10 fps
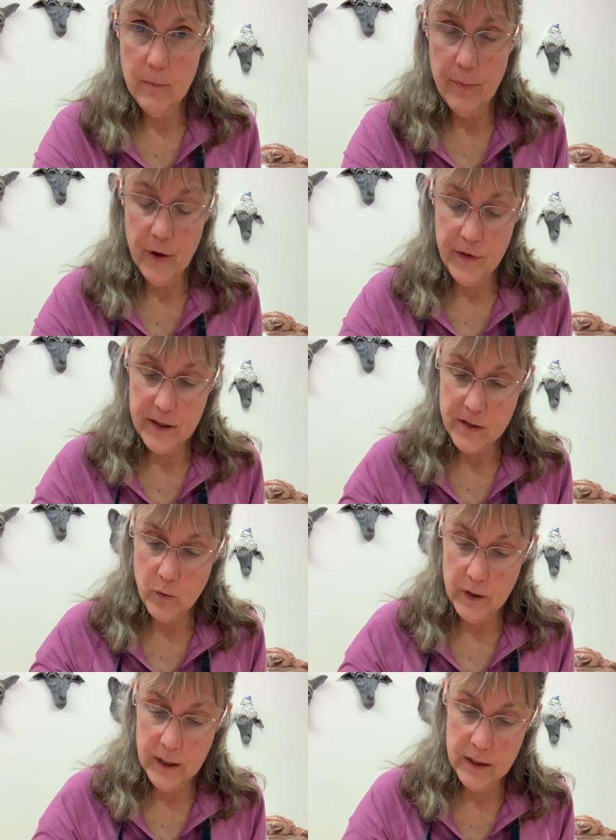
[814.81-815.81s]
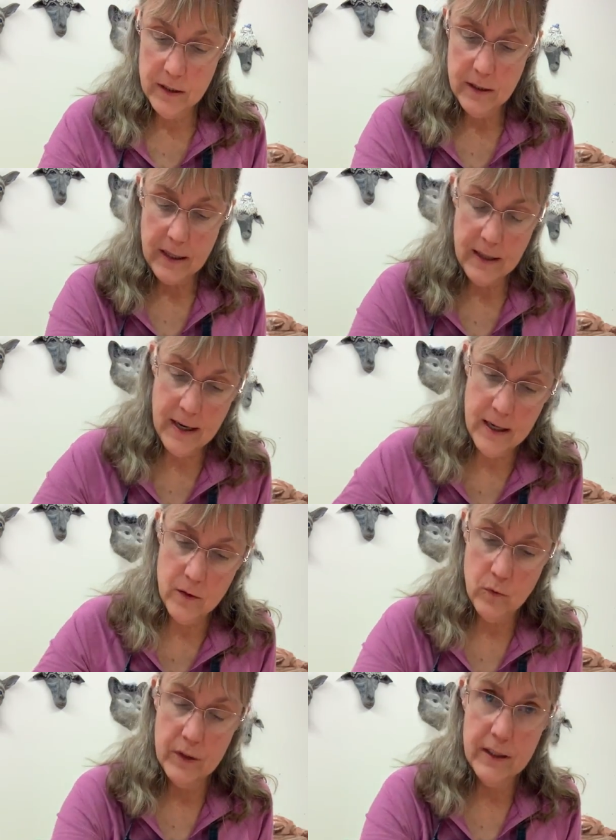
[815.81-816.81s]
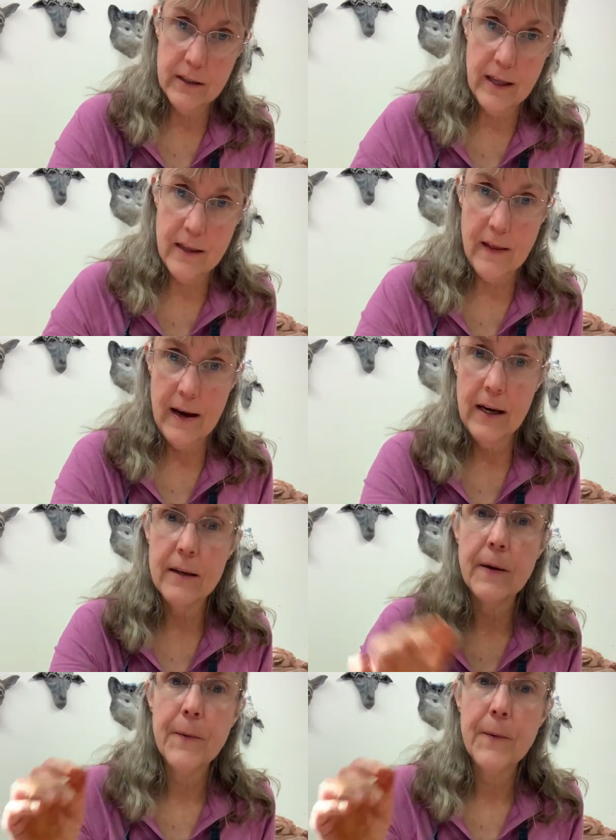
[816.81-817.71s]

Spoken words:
both ends, one end like that, one end like that.